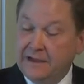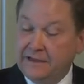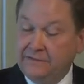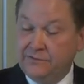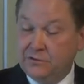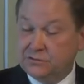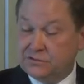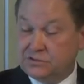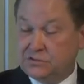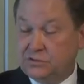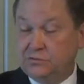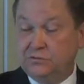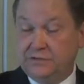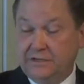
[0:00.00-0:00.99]
in those
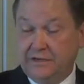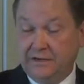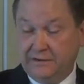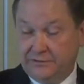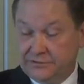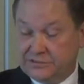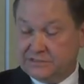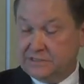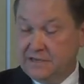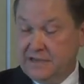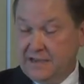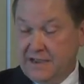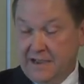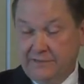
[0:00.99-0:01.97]
2 years.
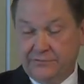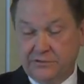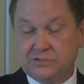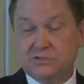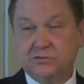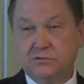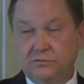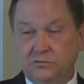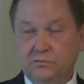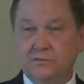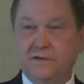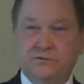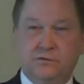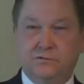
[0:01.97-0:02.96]
And there's
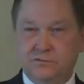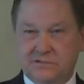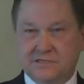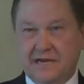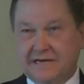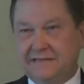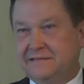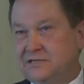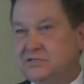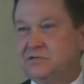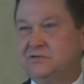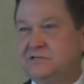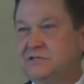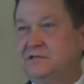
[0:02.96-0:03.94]
two, if you studied
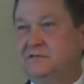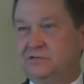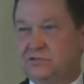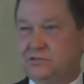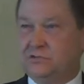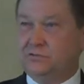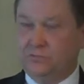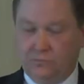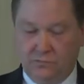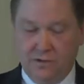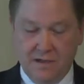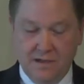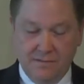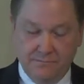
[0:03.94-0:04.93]
this, you'd see there's
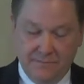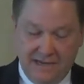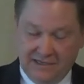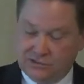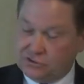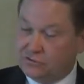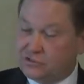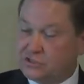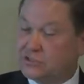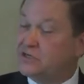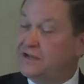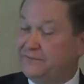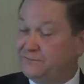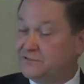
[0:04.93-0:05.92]
two major
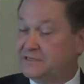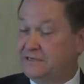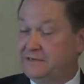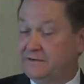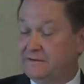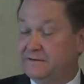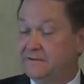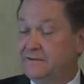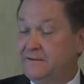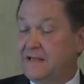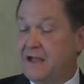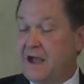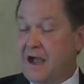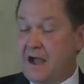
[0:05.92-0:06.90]
shifts here.
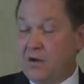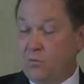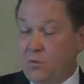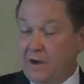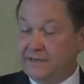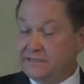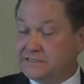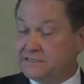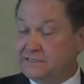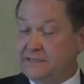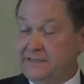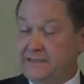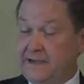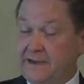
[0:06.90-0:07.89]
One is
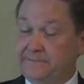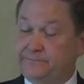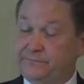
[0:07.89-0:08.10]
the